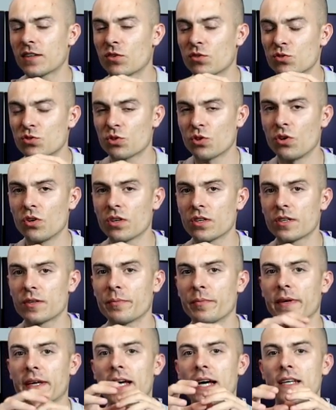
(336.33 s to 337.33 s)
controller,
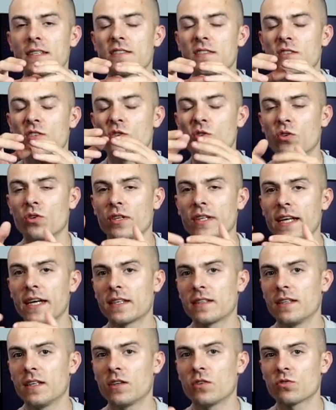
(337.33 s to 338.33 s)
because you
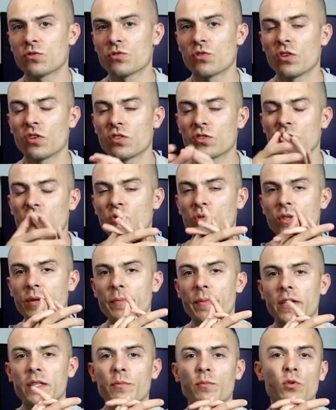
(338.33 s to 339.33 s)
connect the controller to the
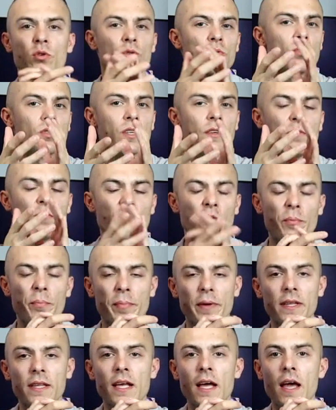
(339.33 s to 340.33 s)
motherboard, to the
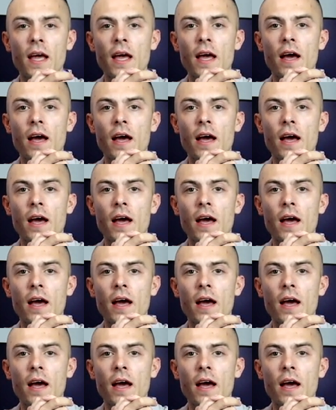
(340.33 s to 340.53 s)
4-pin